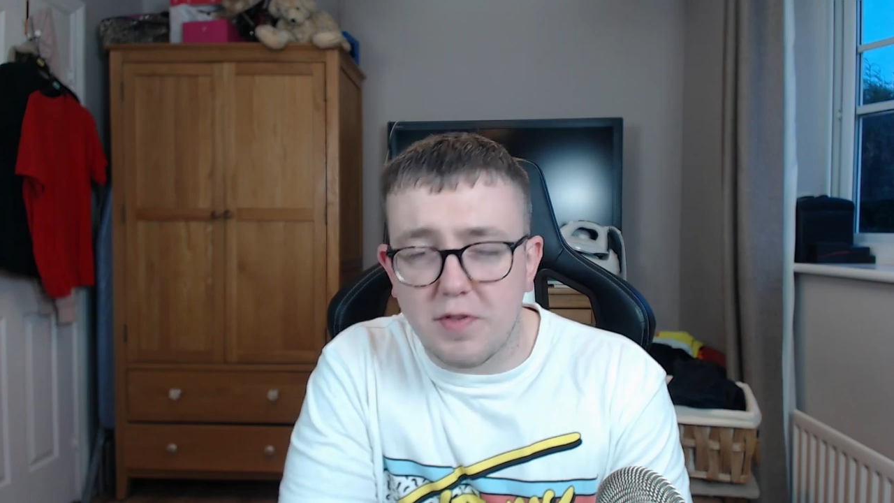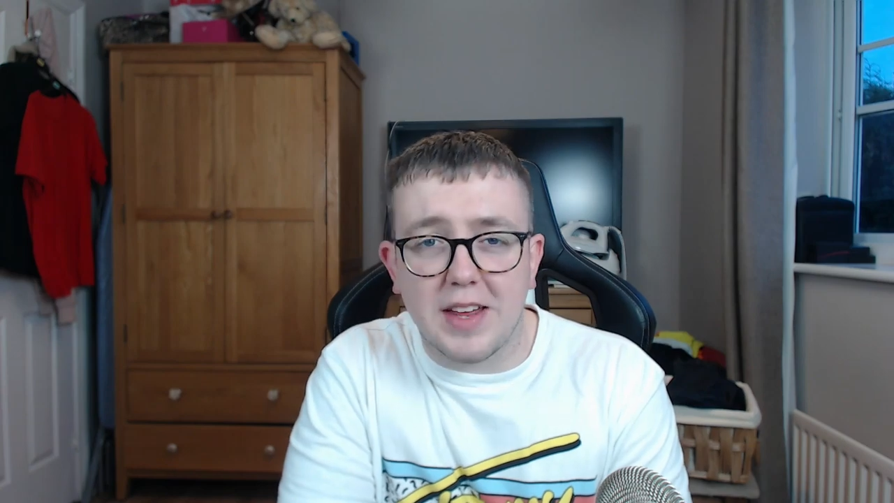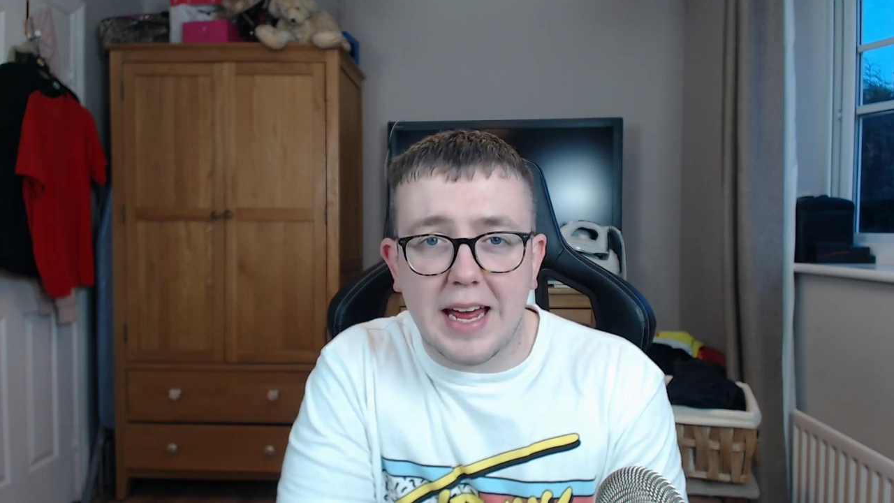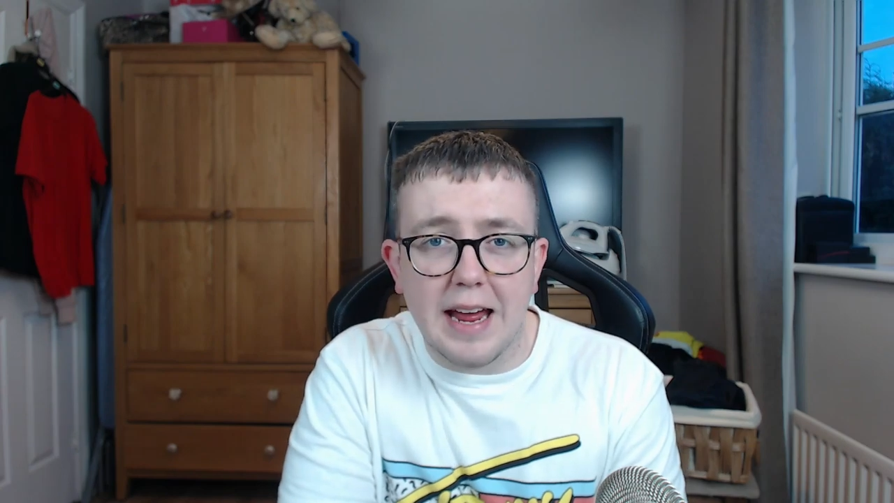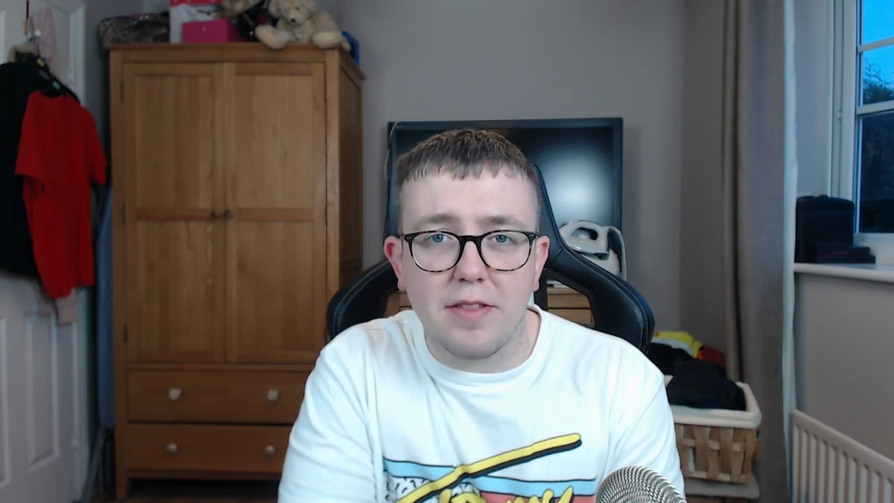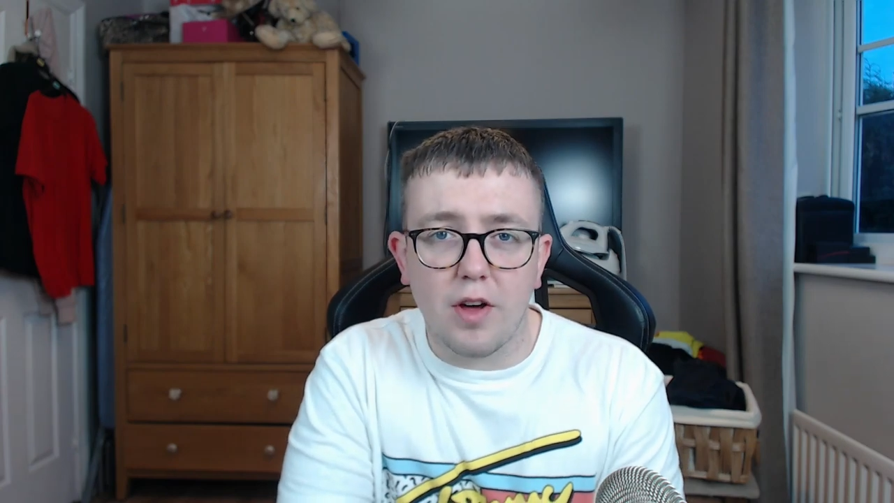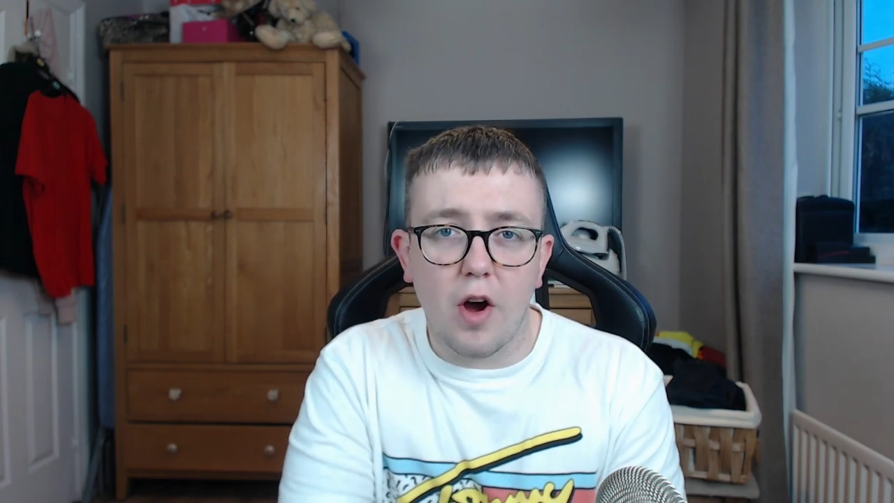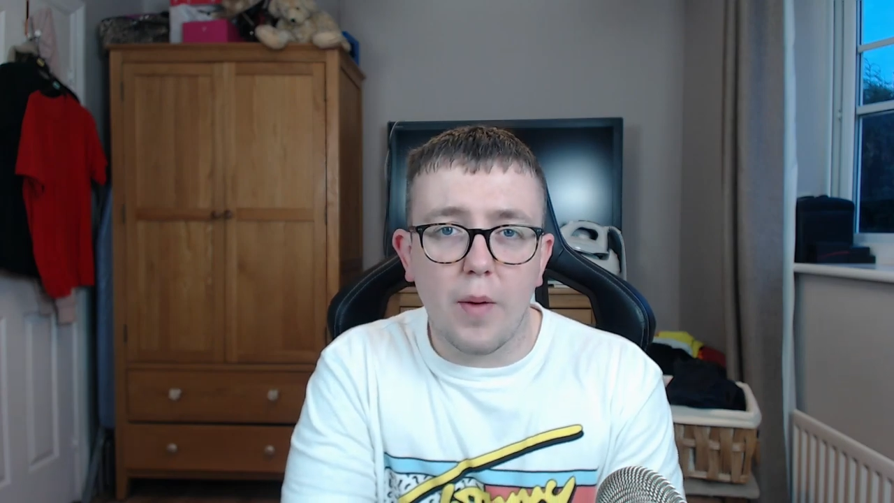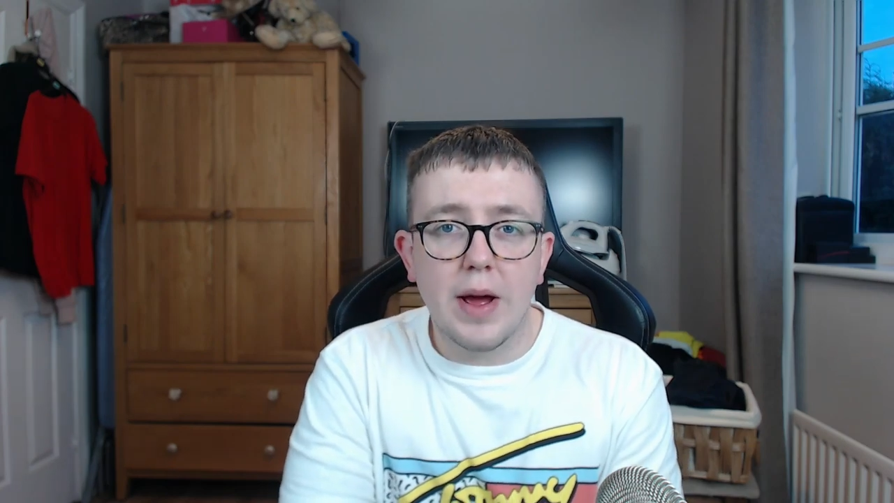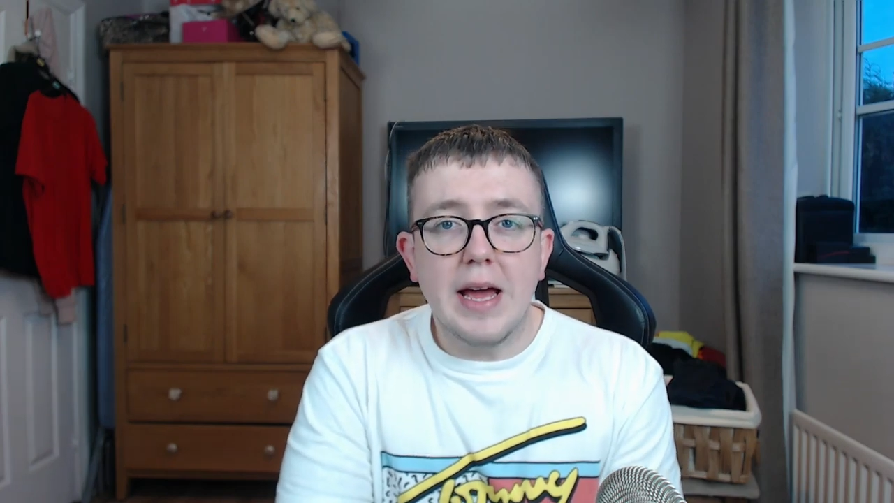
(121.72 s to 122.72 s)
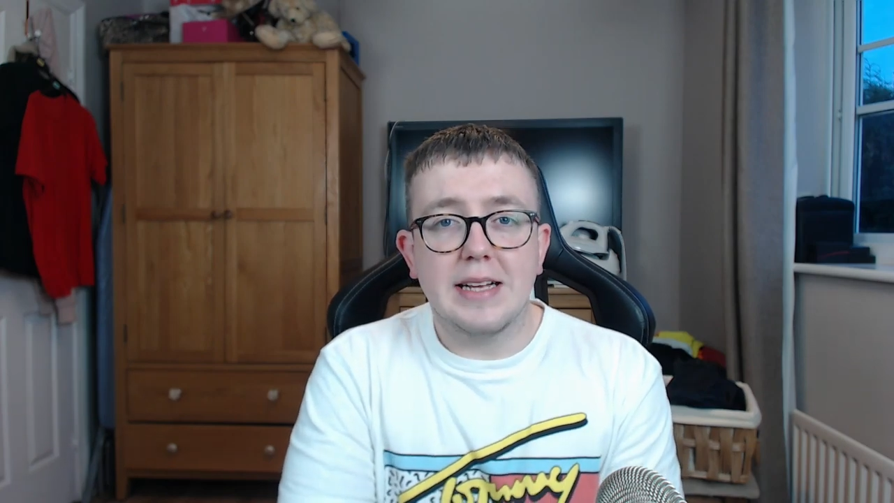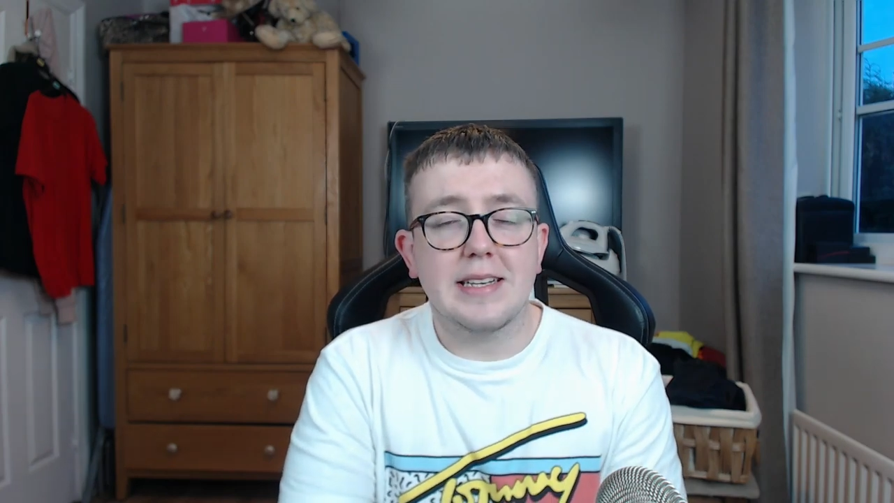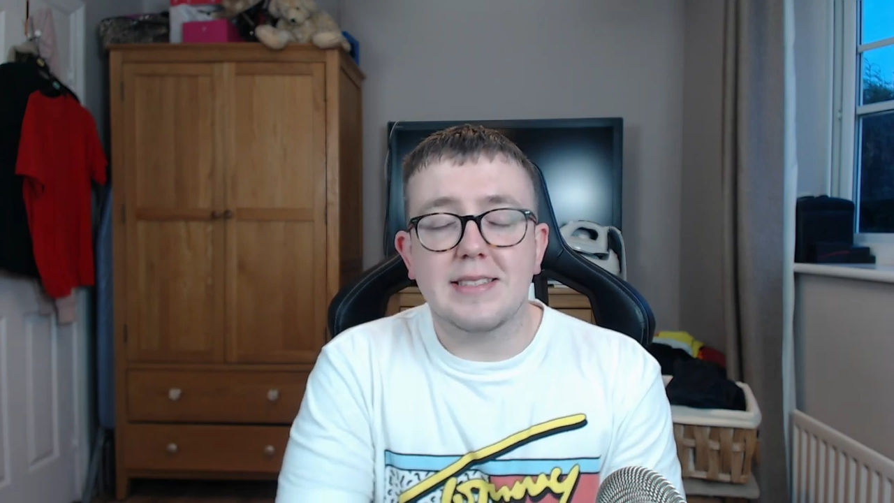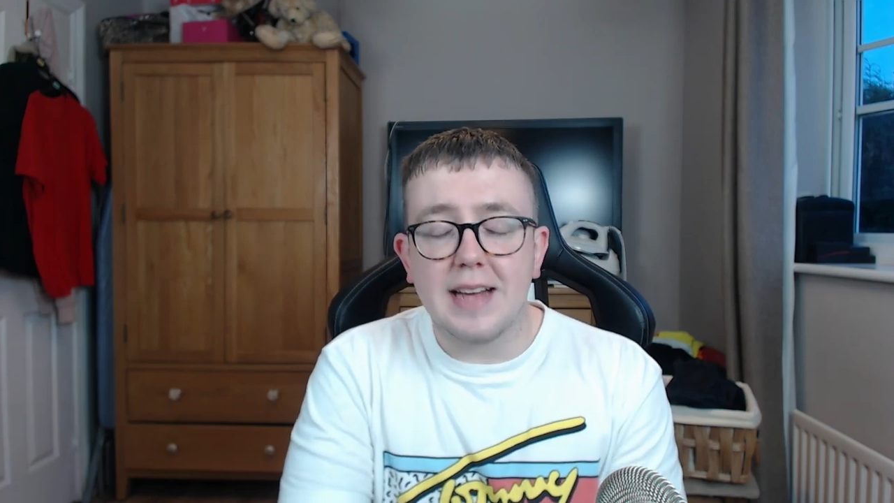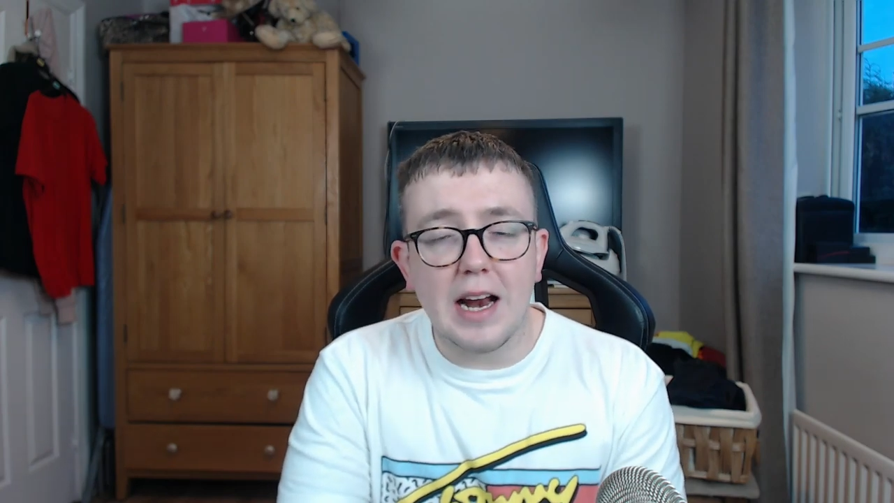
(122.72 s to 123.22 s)
the kit though, it's
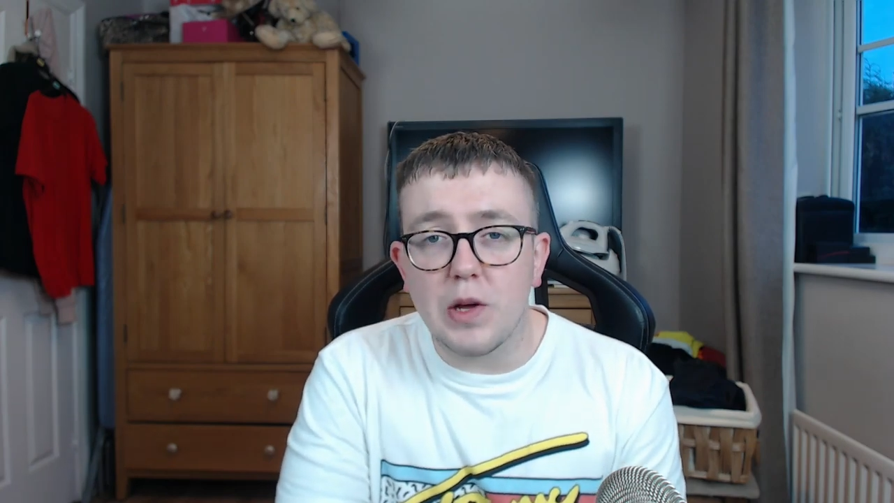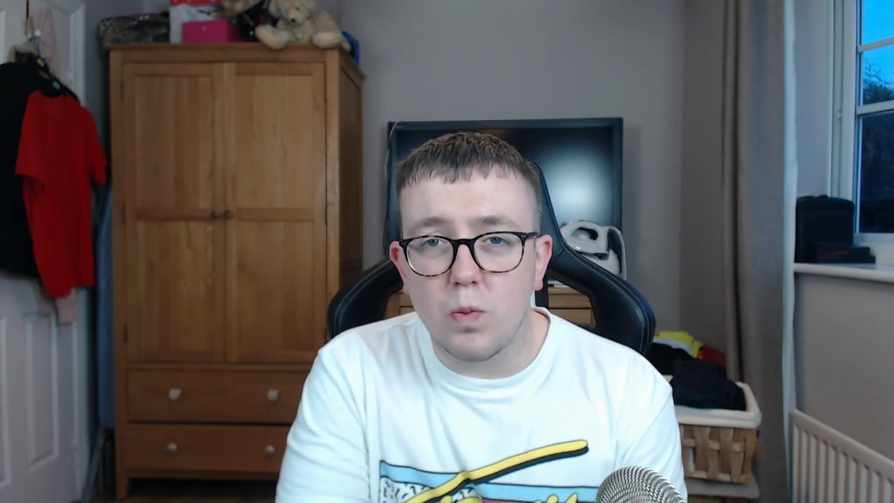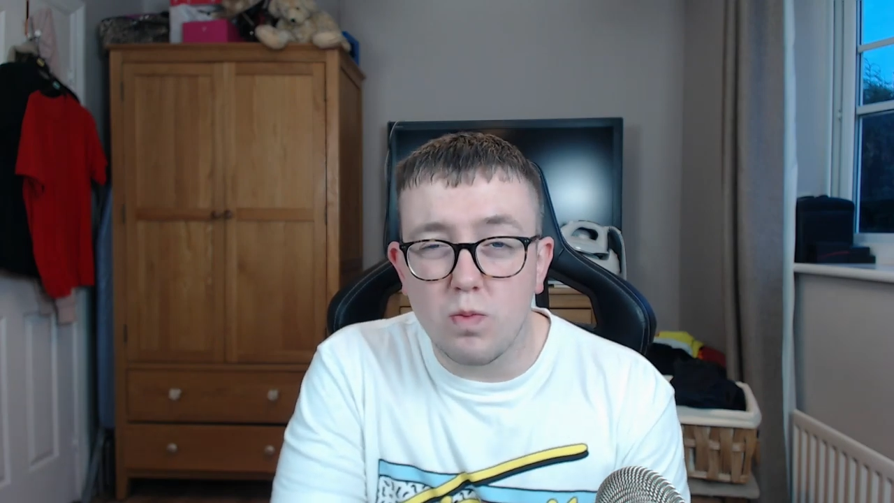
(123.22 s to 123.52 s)
exactly,